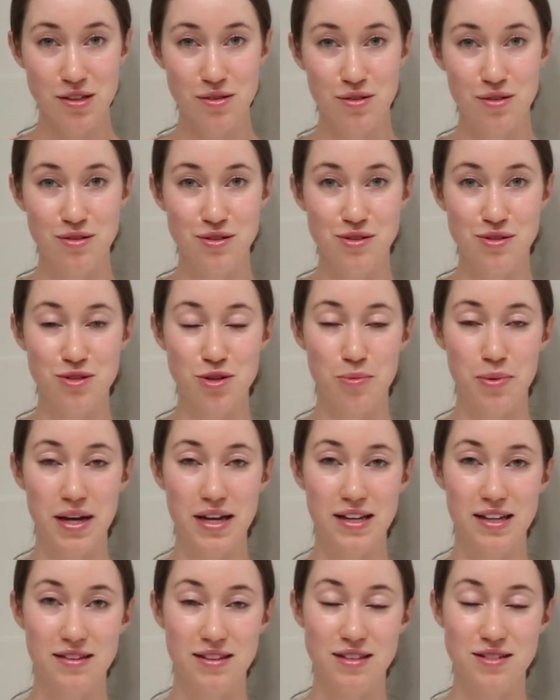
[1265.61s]
You can do so by
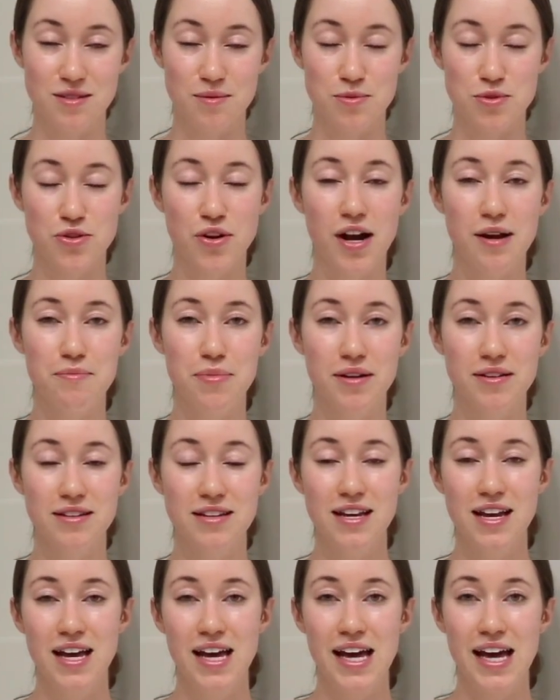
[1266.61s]
hitting the subscribe
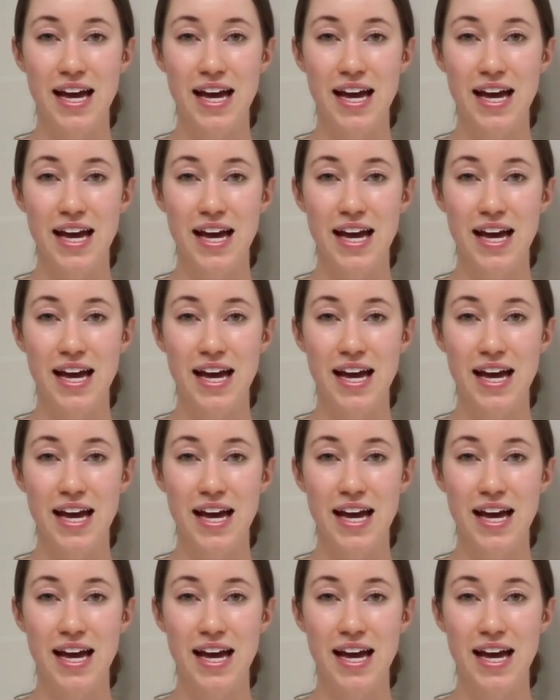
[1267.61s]
button.